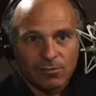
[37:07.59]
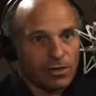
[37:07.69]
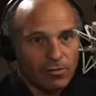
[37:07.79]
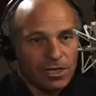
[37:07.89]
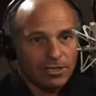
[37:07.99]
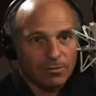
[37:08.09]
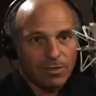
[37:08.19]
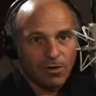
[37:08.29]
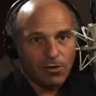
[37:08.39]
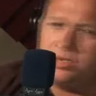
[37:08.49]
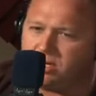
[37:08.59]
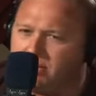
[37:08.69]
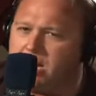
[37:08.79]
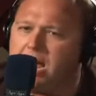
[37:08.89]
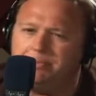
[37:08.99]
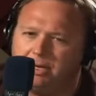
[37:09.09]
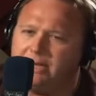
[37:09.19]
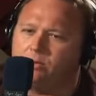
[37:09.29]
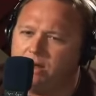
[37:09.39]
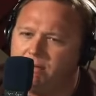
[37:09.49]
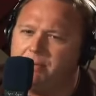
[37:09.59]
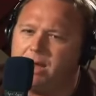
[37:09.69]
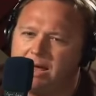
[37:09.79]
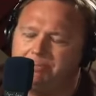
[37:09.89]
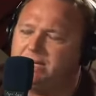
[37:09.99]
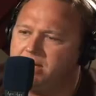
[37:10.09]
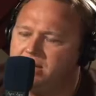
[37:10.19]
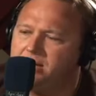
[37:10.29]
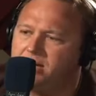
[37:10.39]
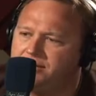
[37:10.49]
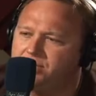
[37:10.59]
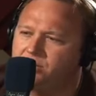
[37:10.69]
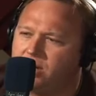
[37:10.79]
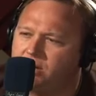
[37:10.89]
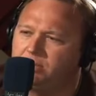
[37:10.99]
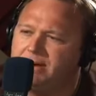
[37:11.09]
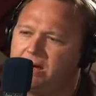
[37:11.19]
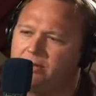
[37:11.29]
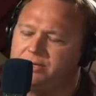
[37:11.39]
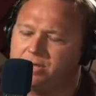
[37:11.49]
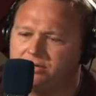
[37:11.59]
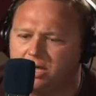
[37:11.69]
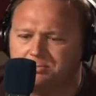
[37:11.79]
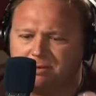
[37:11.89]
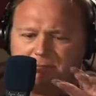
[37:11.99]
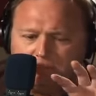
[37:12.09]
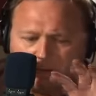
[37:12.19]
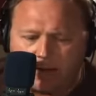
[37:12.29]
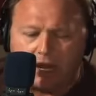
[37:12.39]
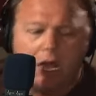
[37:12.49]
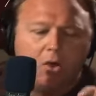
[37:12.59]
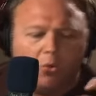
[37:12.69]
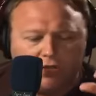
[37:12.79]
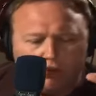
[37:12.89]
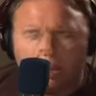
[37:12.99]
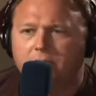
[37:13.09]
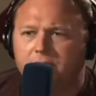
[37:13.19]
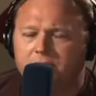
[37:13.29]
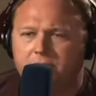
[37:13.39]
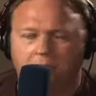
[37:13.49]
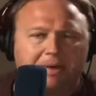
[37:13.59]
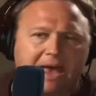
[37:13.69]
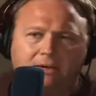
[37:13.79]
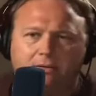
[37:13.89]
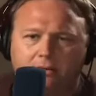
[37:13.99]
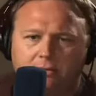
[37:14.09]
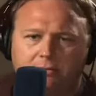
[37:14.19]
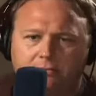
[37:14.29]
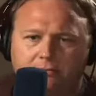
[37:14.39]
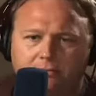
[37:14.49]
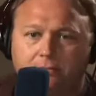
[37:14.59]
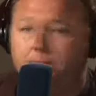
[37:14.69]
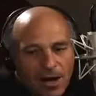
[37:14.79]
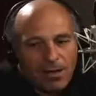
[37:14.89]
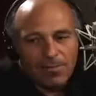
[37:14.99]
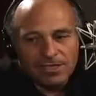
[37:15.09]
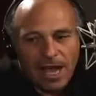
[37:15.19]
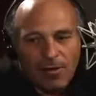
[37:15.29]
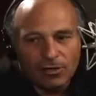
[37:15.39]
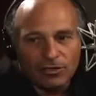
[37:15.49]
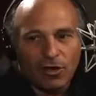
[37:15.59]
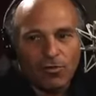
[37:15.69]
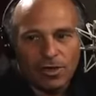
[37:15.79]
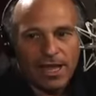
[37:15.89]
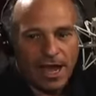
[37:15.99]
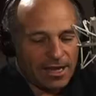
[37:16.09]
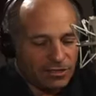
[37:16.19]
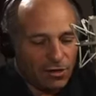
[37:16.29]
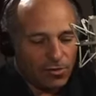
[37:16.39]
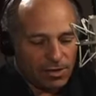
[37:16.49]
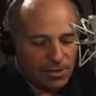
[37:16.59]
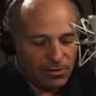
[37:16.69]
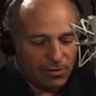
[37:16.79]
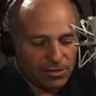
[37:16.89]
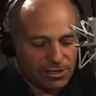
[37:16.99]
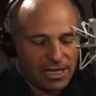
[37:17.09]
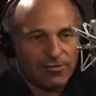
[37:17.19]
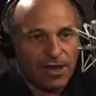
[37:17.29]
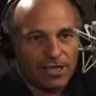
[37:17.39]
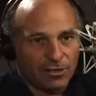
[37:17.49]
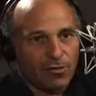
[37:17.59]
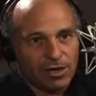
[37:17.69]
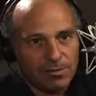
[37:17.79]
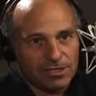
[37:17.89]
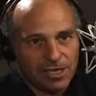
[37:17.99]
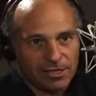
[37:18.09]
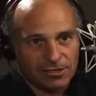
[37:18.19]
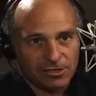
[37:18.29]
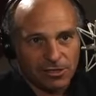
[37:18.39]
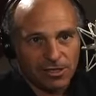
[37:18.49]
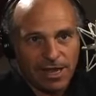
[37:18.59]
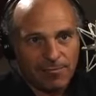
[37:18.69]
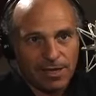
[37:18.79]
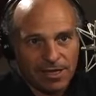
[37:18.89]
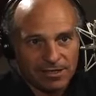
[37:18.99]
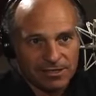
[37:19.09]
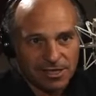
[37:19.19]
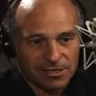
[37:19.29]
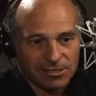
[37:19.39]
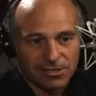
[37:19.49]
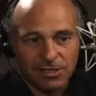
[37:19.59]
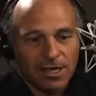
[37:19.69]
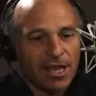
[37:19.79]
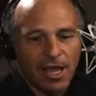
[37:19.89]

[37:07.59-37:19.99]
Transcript: We don't need to be. this is a monopoly run by monopoly men, and it gives you know, incredible power to these cartels. But but but Greg, yeah. when you go to these, you know, but I can't. But I, but the problem is, I would don't. Yeah, I don't want to be an oil slave. I don't want to be sucking soot and have my kids suck soot.